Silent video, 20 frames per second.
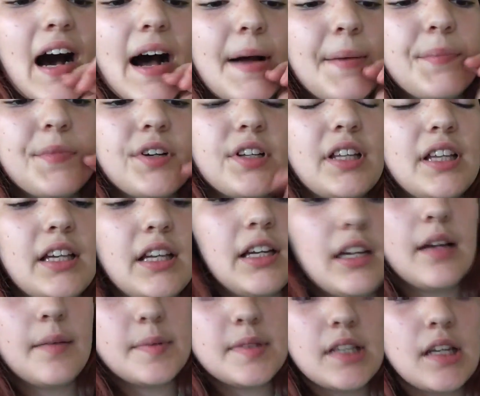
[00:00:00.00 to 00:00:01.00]
I'm really
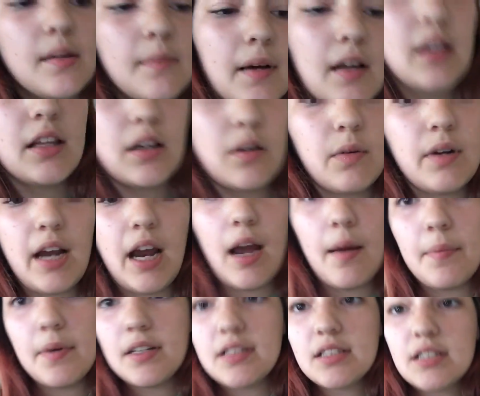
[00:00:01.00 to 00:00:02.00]
upset about like what
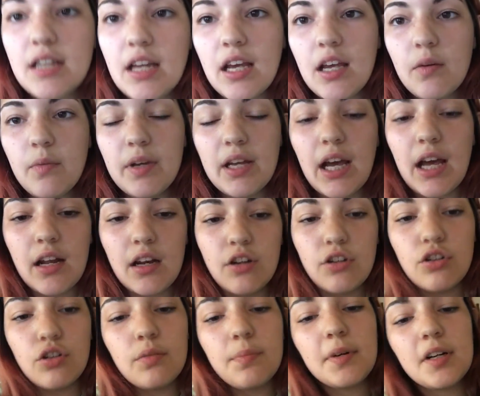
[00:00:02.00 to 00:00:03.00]
happened today. We had a
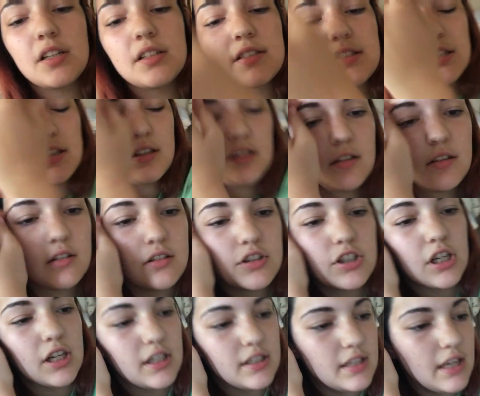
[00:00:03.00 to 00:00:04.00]
new person
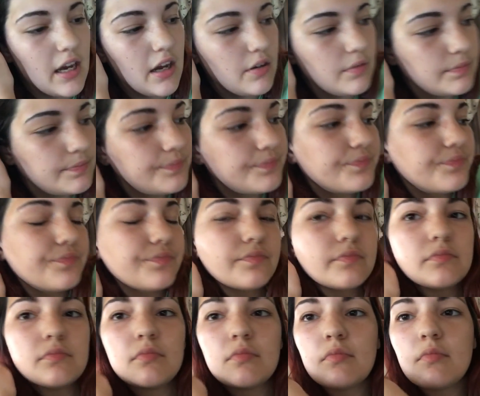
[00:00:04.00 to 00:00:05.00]
check us out
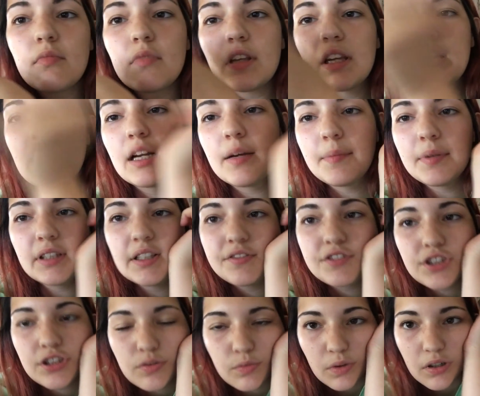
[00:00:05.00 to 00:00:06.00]
and I believe
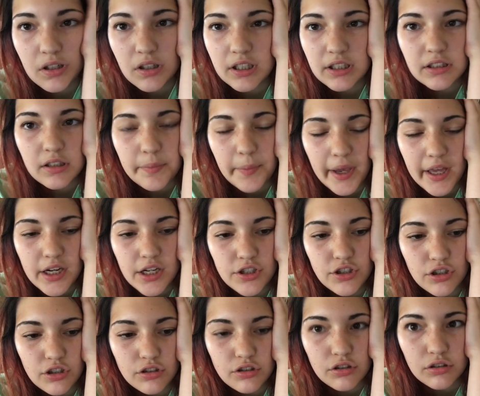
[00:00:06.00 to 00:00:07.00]
she's one of like the
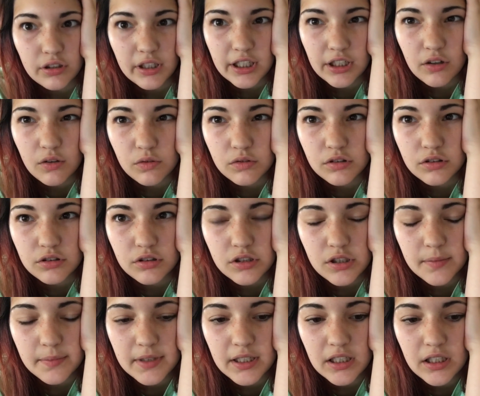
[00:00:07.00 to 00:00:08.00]
managers or like owners or
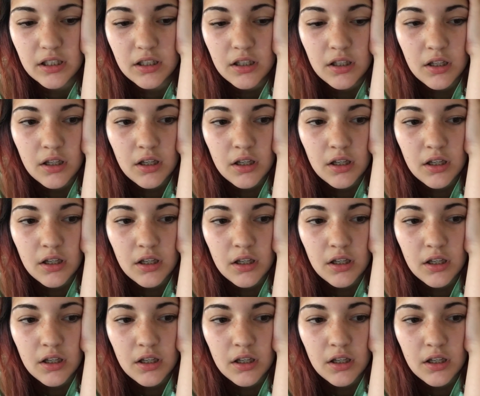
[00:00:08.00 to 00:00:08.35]
something.